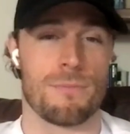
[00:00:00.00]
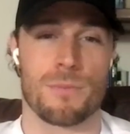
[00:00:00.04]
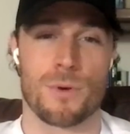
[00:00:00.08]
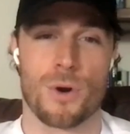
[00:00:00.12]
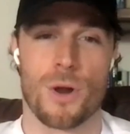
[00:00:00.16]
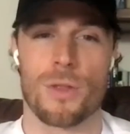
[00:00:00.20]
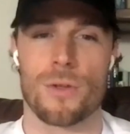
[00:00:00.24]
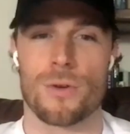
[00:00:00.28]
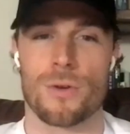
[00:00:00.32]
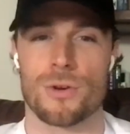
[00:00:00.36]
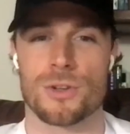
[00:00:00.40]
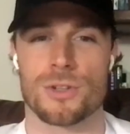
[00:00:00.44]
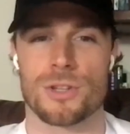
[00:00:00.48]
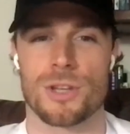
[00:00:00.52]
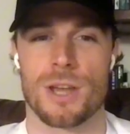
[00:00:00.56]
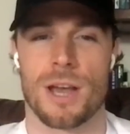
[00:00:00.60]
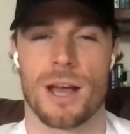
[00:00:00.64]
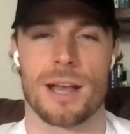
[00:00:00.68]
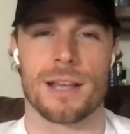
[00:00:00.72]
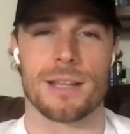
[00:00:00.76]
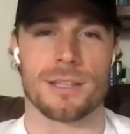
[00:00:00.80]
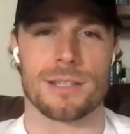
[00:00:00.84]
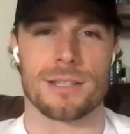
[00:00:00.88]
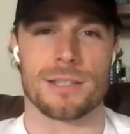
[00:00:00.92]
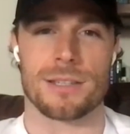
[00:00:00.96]
brothers
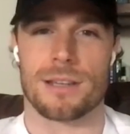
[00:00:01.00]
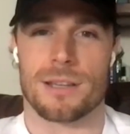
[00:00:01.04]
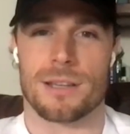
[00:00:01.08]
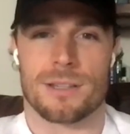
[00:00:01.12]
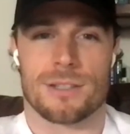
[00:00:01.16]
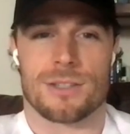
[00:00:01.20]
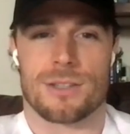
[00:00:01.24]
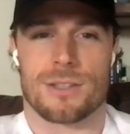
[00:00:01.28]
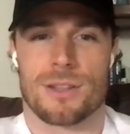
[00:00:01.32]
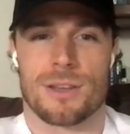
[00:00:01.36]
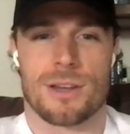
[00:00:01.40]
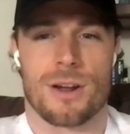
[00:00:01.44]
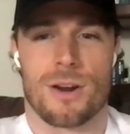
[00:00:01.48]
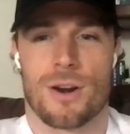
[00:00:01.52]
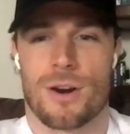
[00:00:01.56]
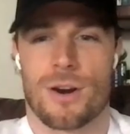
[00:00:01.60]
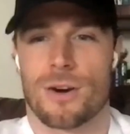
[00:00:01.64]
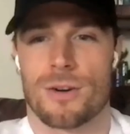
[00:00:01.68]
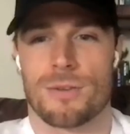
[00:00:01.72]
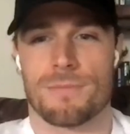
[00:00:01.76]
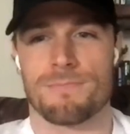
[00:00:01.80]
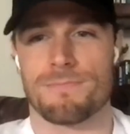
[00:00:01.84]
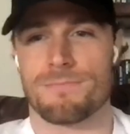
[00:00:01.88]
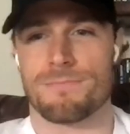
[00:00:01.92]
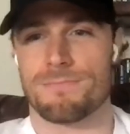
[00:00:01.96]
as they
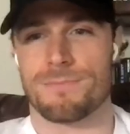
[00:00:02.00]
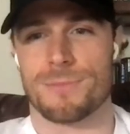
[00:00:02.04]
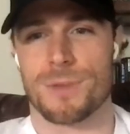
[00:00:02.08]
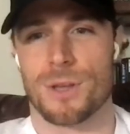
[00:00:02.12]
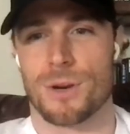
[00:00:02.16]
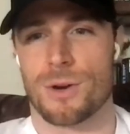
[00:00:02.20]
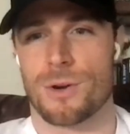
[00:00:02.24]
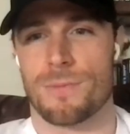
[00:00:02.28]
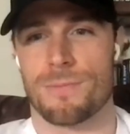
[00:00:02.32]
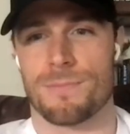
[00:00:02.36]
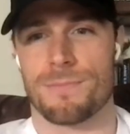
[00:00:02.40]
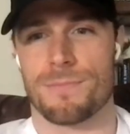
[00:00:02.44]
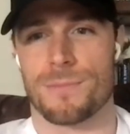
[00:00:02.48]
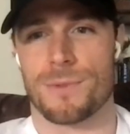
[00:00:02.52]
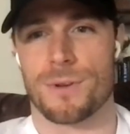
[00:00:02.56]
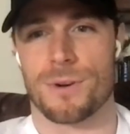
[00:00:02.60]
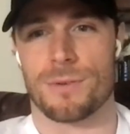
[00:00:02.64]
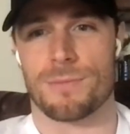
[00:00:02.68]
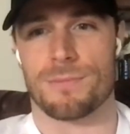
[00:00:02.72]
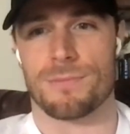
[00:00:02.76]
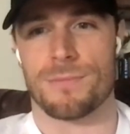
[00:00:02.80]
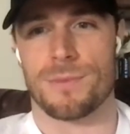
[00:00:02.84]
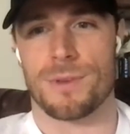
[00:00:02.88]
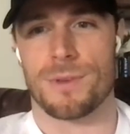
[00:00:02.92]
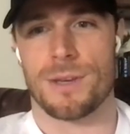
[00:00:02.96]
are, you know,
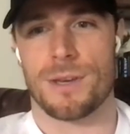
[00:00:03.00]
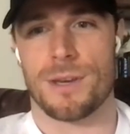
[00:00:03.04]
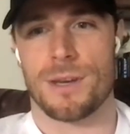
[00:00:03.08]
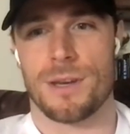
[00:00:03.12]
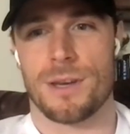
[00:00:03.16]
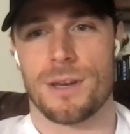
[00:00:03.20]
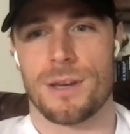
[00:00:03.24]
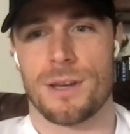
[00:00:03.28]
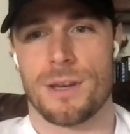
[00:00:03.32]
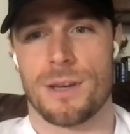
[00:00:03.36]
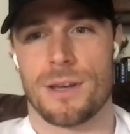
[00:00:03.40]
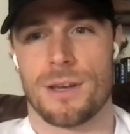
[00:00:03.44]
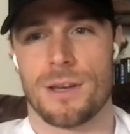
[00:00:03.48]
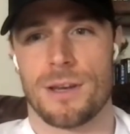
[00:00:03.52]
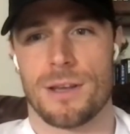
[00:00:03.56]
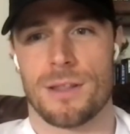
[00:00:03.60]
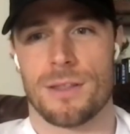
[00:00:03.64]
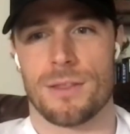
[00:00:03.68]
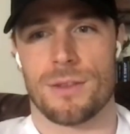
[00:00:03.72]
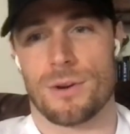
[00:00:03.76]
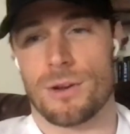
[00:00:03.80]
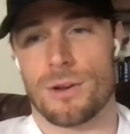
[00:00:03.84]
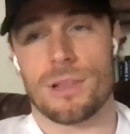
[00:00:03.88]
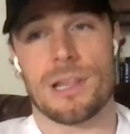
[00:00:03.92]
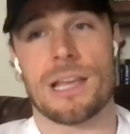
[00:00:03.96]
they're
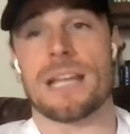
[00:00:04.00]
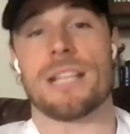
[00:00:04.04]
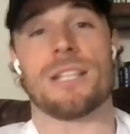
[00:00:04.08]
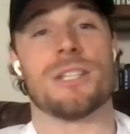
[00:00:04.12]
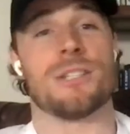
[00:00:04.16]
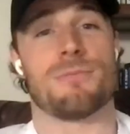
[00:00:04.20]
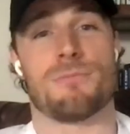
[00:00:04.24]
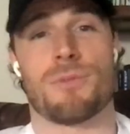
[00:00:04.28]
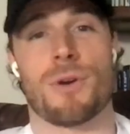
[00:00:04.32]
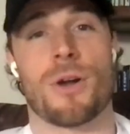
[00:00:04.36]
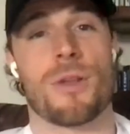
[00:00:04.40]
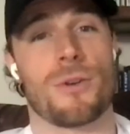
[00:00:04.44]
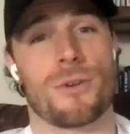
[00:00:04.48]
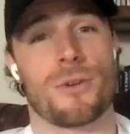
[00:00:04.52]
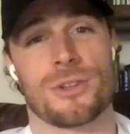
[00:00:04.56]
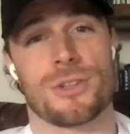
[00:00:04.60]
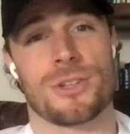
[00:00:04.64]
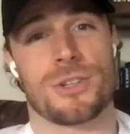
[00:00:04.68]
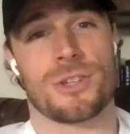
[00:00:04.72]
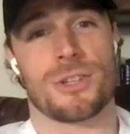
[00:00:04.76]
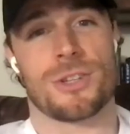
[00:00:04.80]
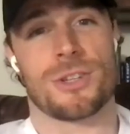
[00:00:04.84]
main brothers.